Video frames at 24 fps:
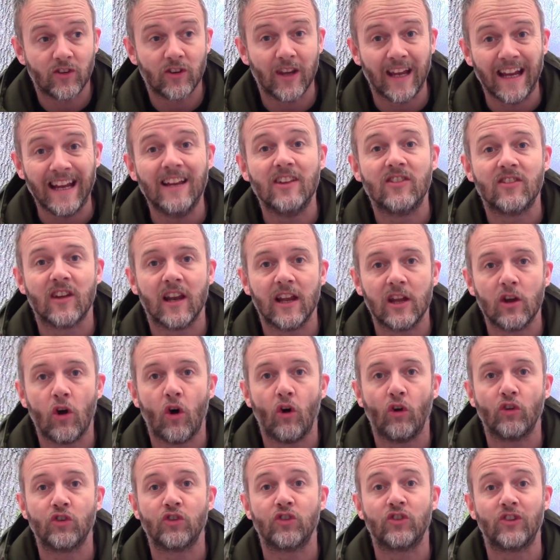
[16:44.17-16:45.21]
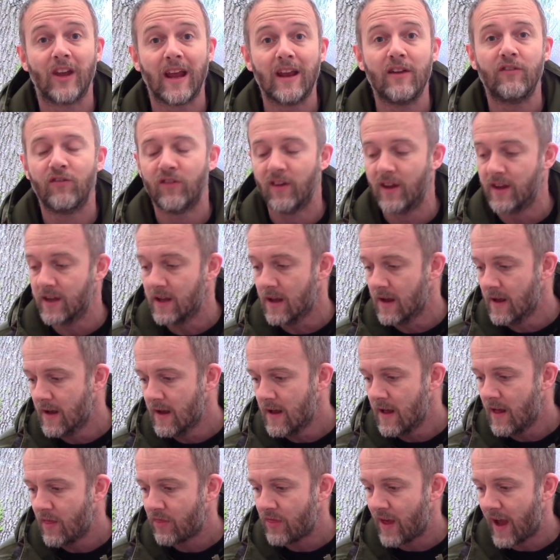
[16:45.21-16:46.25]
easily or safely
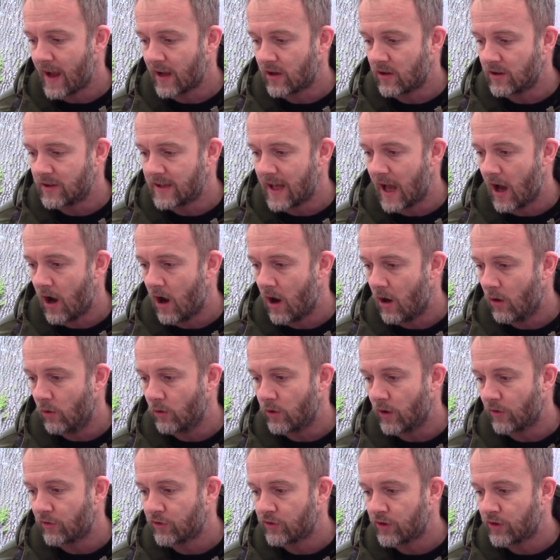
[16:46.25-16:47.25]
that I could get a hold of.